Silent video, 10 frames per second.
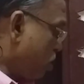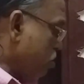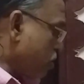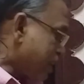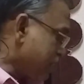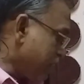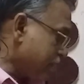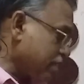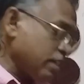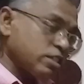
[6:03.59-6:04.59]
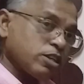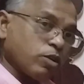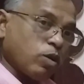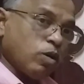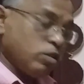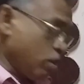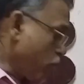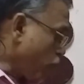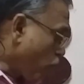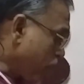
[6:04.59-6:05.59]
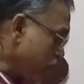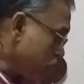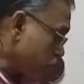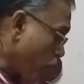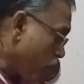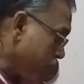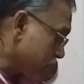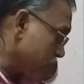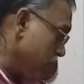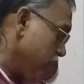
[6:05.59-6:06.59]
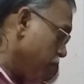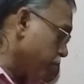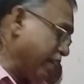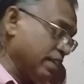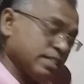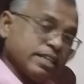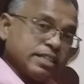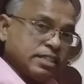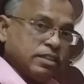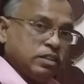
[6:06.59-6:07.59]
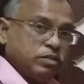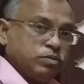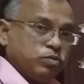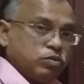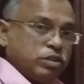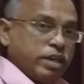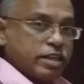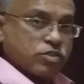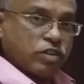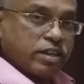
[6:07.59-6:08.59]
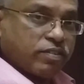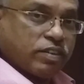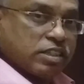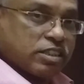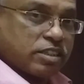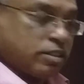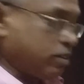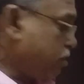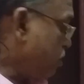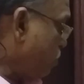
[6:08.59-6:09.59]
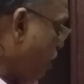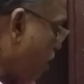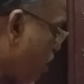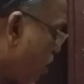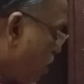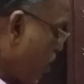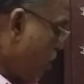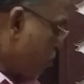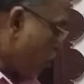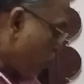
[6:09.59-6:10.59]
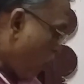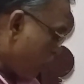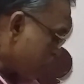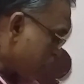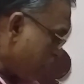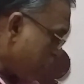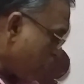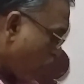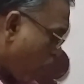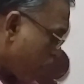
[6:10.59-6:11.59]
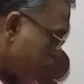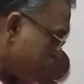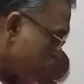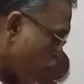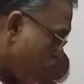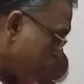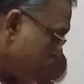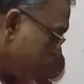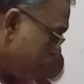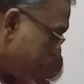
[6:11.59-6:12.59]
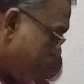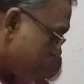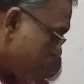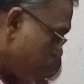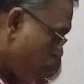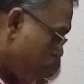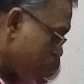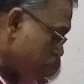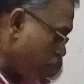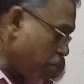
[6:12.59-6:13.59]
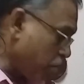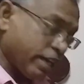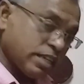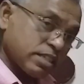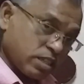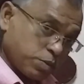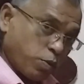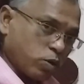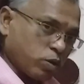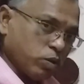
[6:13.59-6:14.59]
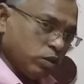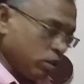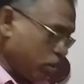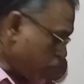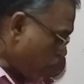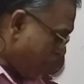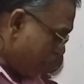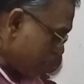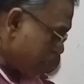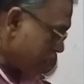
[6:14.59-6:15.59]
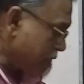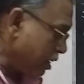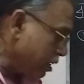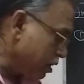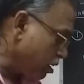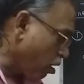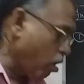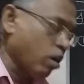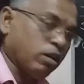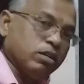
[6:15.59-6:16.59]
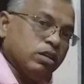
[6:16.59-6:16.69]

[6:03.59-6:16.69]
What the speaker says: So x less than 0, what is mod x minus x? As per definition. Okay. So mod x greater than r means what? X mod x minus x for minus x greater than r.